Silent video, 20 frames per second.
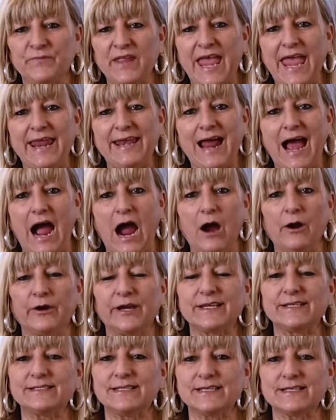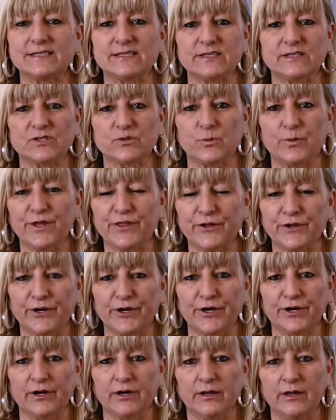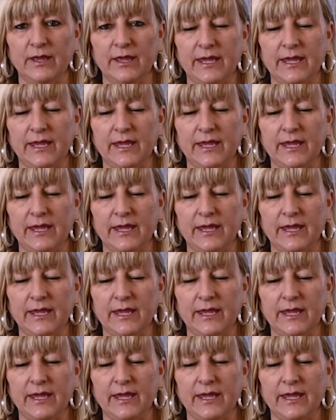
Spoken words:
and our existence with her